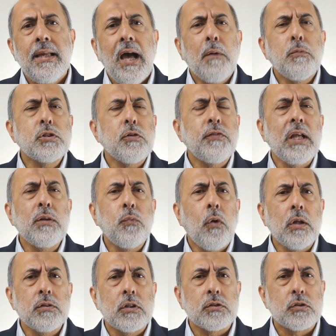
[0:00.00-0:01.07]
Abu Sufyan
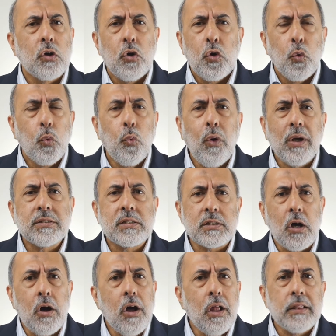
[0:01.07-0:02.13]
wondered, what's
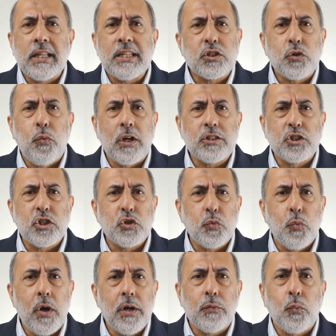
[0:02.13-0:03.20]
all these questions?
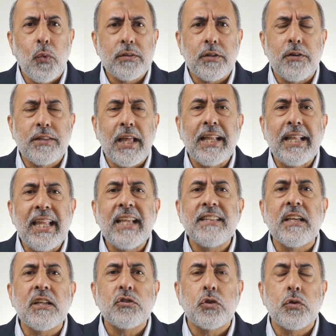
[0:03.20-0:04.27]
What are they
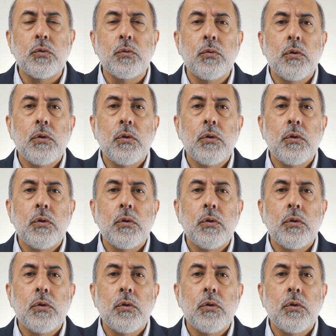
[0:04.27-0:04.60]
leading to?